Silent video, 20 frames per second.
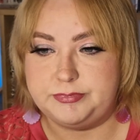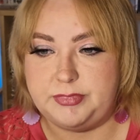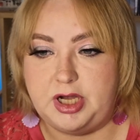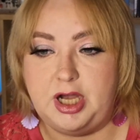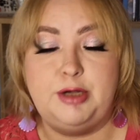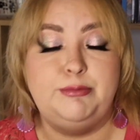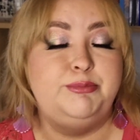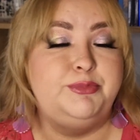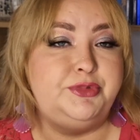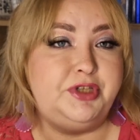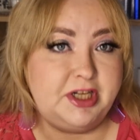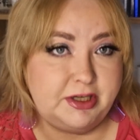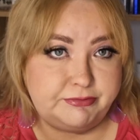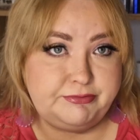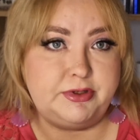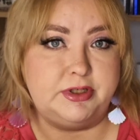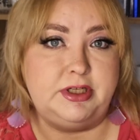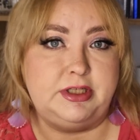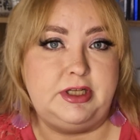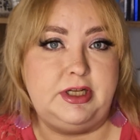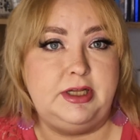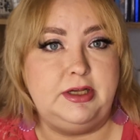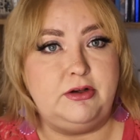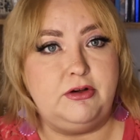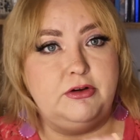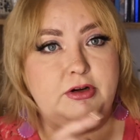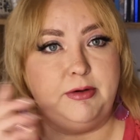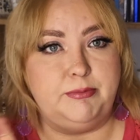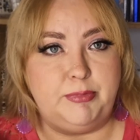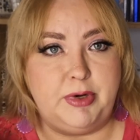I'm definitely
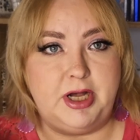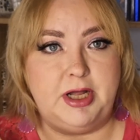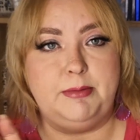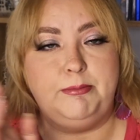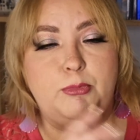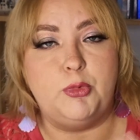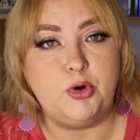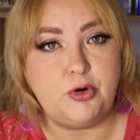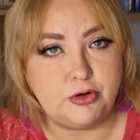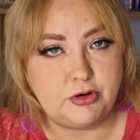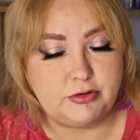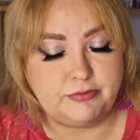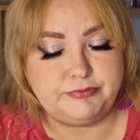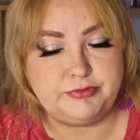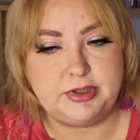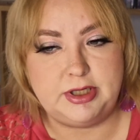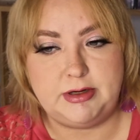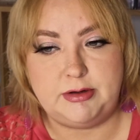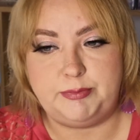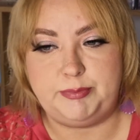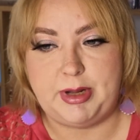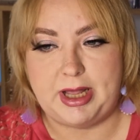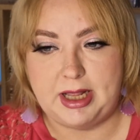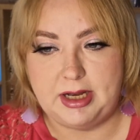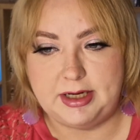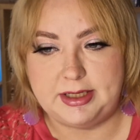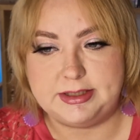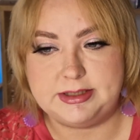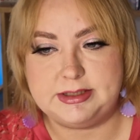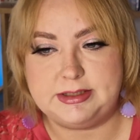gonna buy more of their
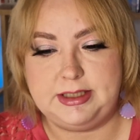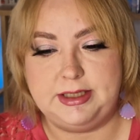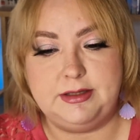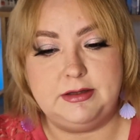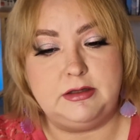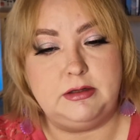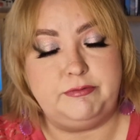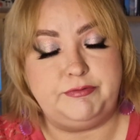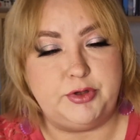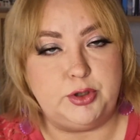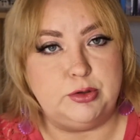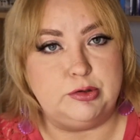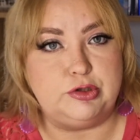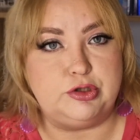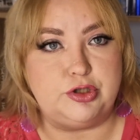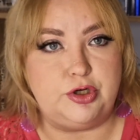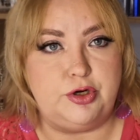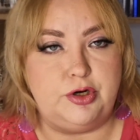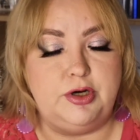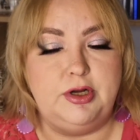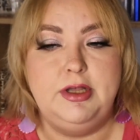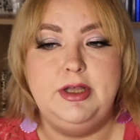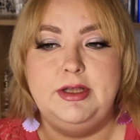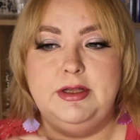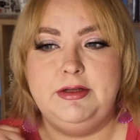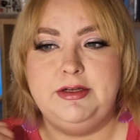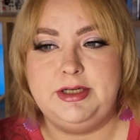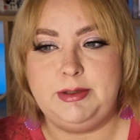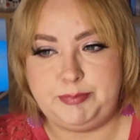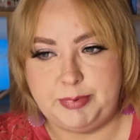palettes in the future,
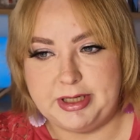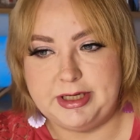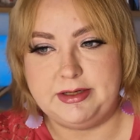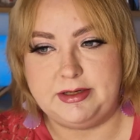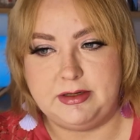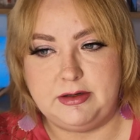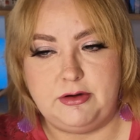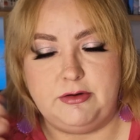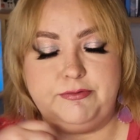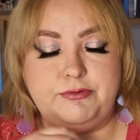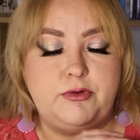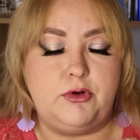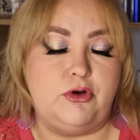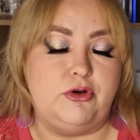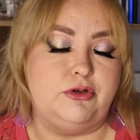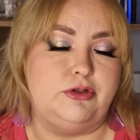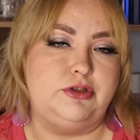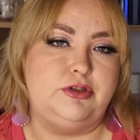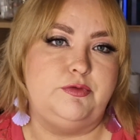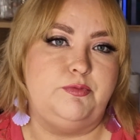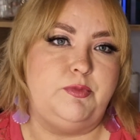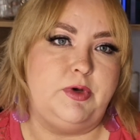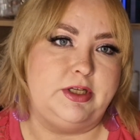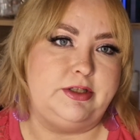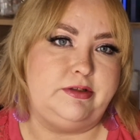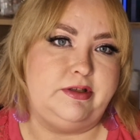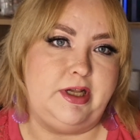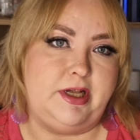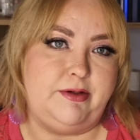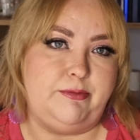depending of course
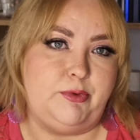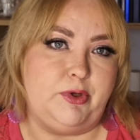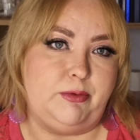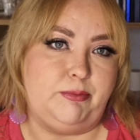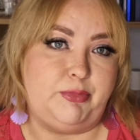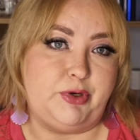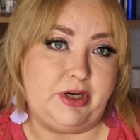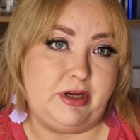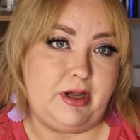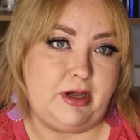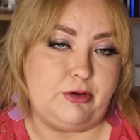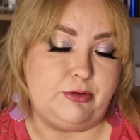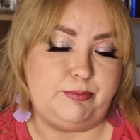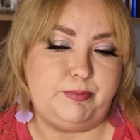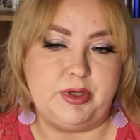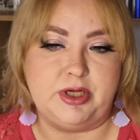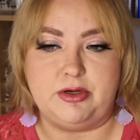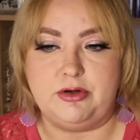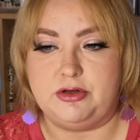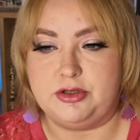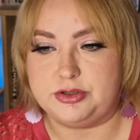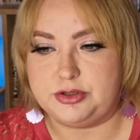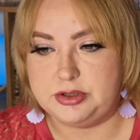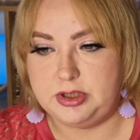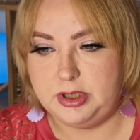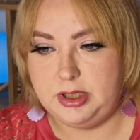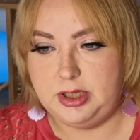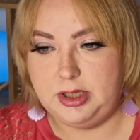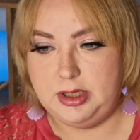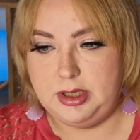what they will bring out, because
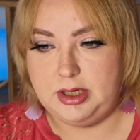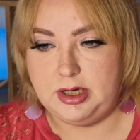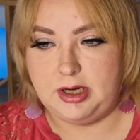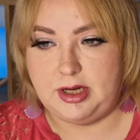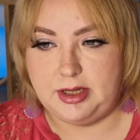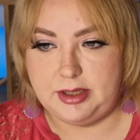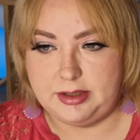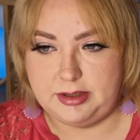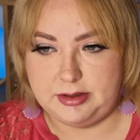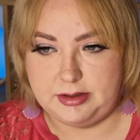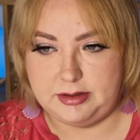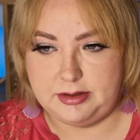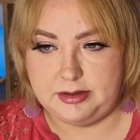like